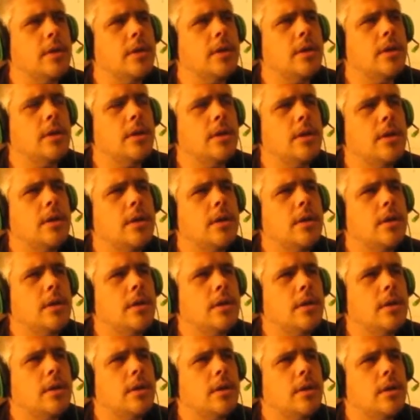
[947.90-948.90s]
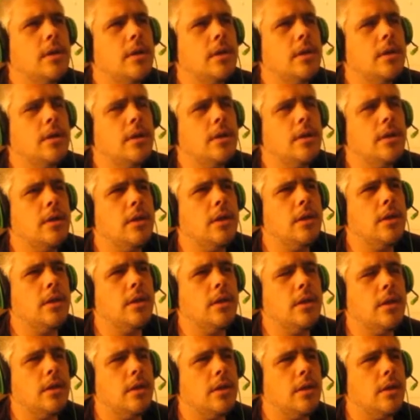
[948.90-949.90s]

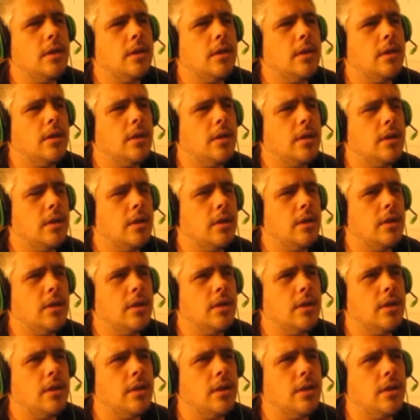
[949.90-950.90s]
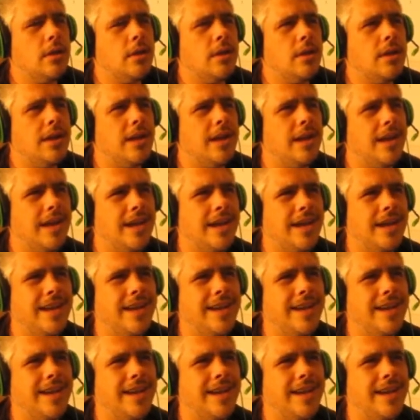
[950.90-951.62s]
Nothing is said.